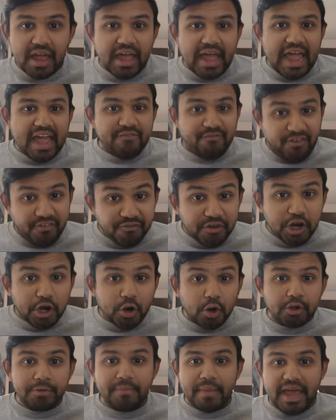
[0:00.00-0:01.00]
A
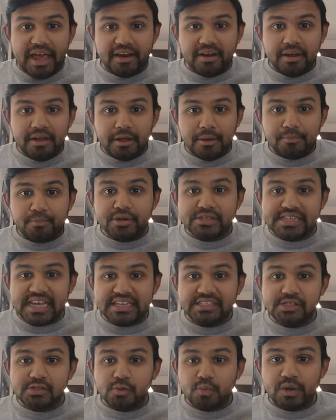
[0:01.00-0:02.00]
fifty-year-old man
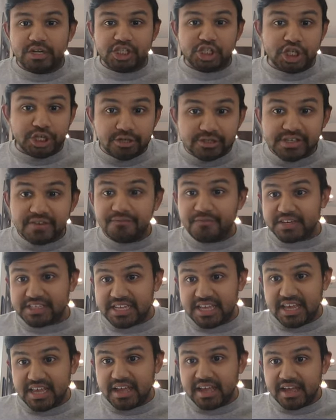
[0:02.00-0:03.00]
presents with chills and
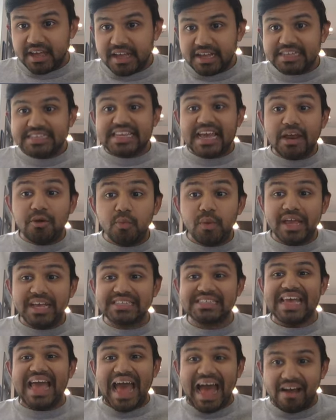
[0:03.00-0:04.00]
fatigue ten
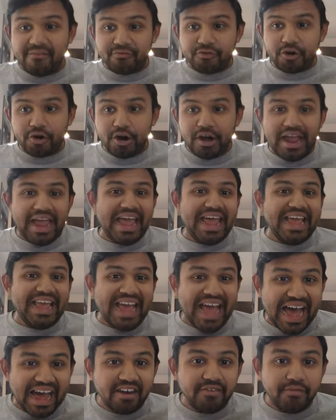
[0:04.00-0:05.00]
weeks after a
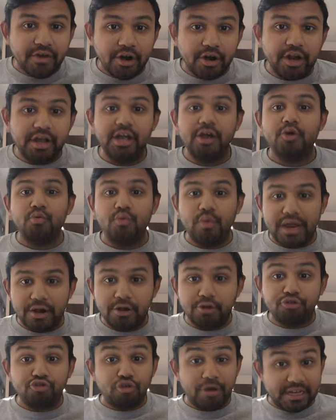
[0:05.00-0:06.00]
cadaveric
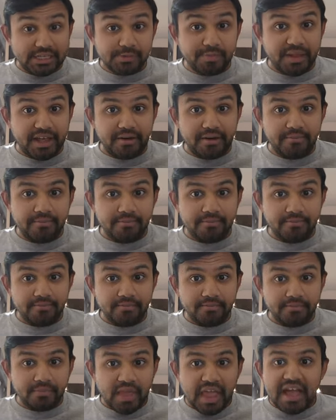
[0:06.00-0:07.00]
renal transplant.
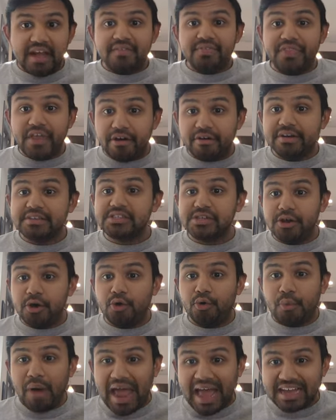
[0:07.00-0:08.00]
There is no
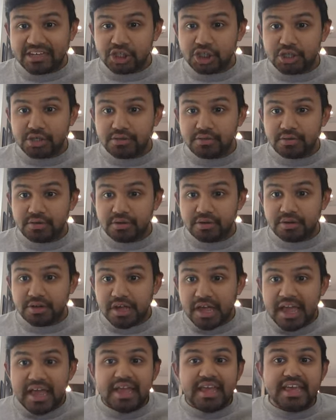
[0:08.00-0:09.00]
rash.
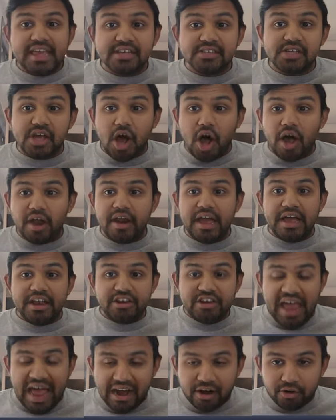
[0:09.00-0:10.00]
He is on
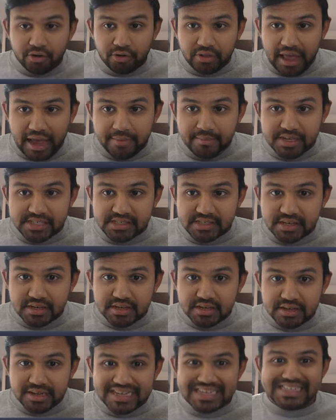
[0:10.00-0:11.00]
tacrolimus,
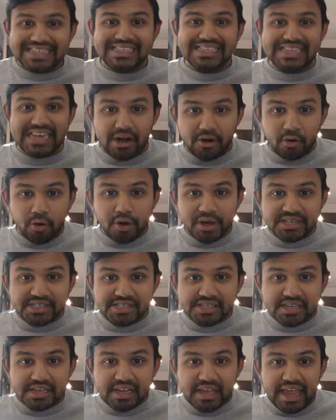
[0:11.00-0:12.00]
steroids,
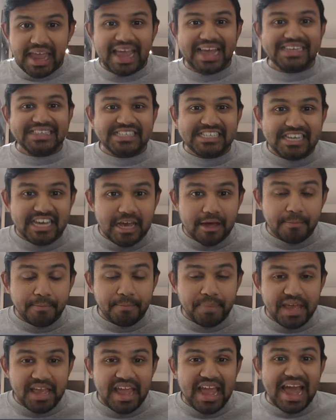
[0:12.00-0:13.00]
and T M
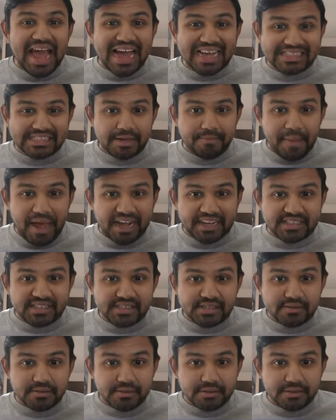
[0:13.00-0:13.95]
P S M X.